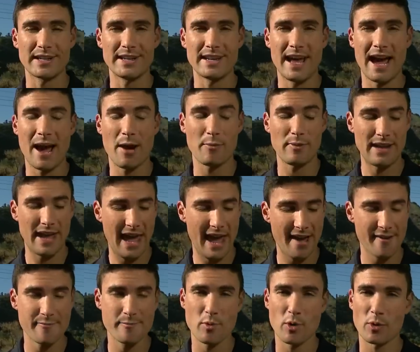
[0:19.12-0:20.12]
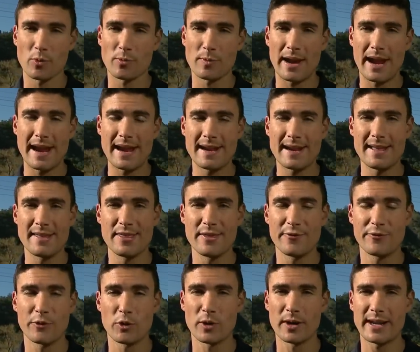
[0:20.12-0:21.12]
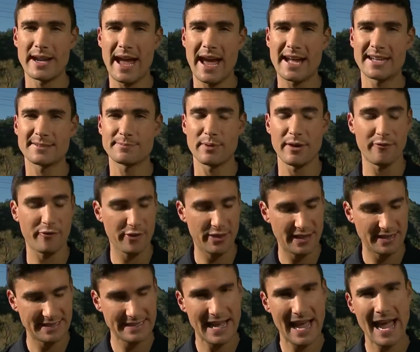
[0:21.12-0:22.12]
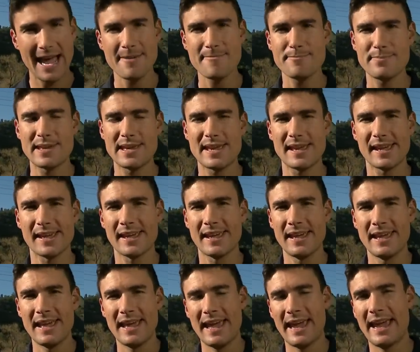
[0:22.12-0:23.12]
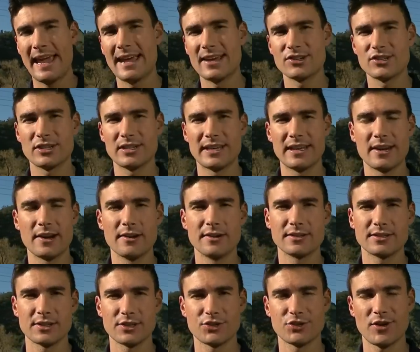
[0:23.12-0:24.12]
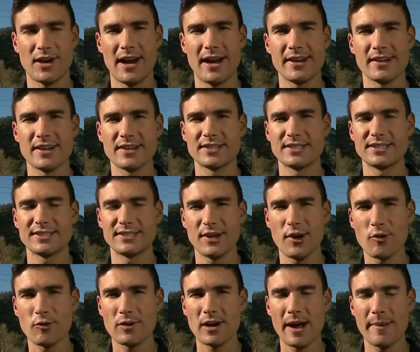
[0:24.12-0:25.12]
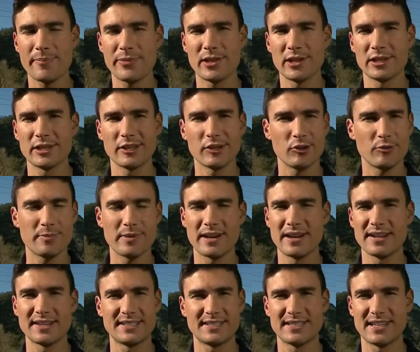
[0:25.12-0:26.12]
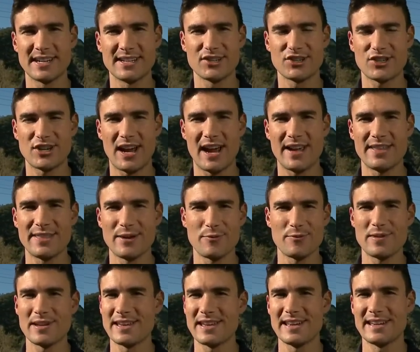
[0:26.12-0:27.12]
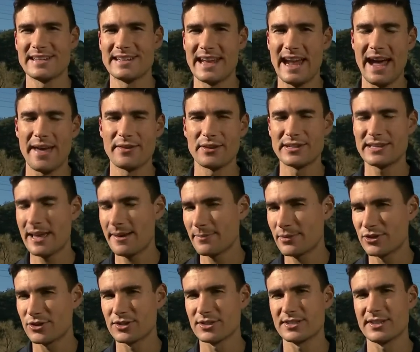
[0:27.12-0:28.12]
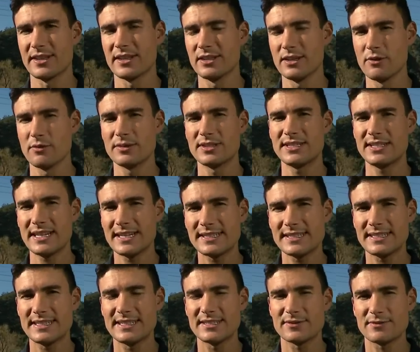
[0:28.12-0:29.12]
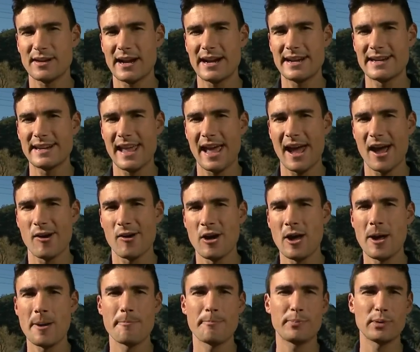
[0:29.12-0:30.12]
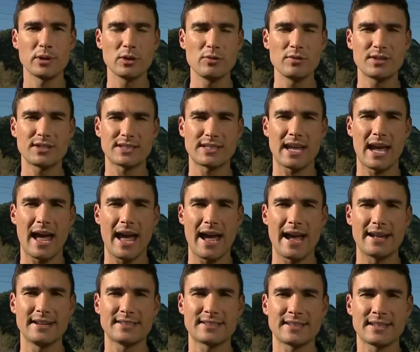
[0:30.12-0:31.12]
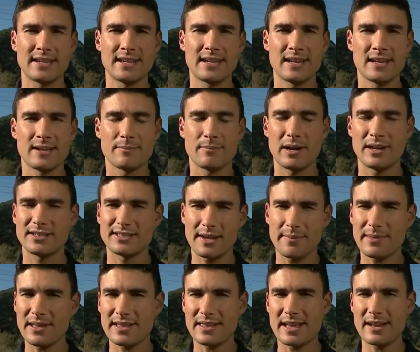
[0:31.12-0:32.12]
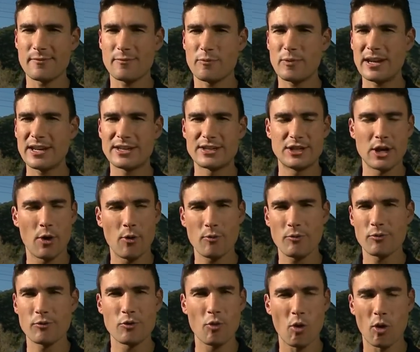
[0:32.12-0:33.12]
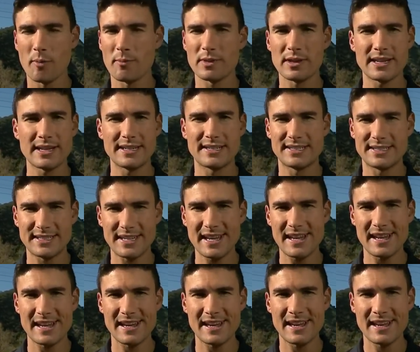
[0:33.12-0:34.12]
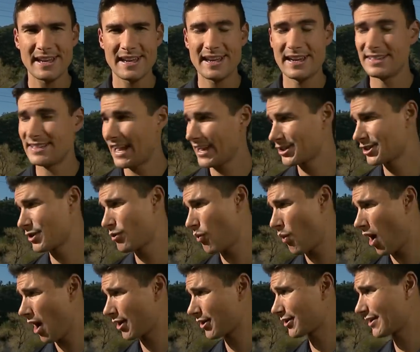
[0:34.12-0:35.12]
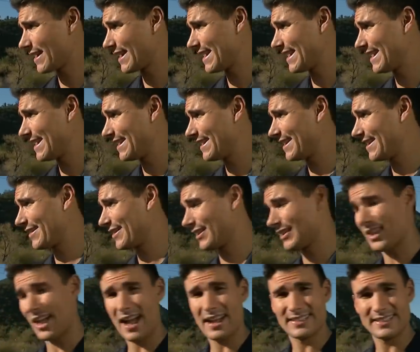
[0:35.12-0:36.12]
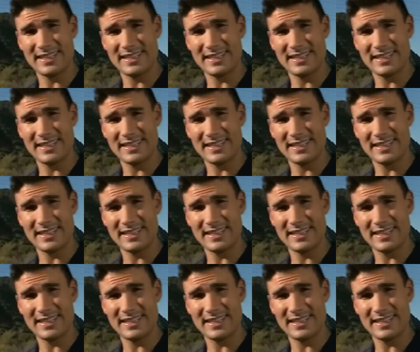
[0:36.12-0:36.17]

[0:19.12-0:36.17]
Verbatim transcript: not. We have more rain in the forecast, but for the time being, Angelenos are trying to soak up the little bit of sunshine that we can gather. Temperatures in the low sixties right now, blue skies, but something that we don't normally see is actually water in the Los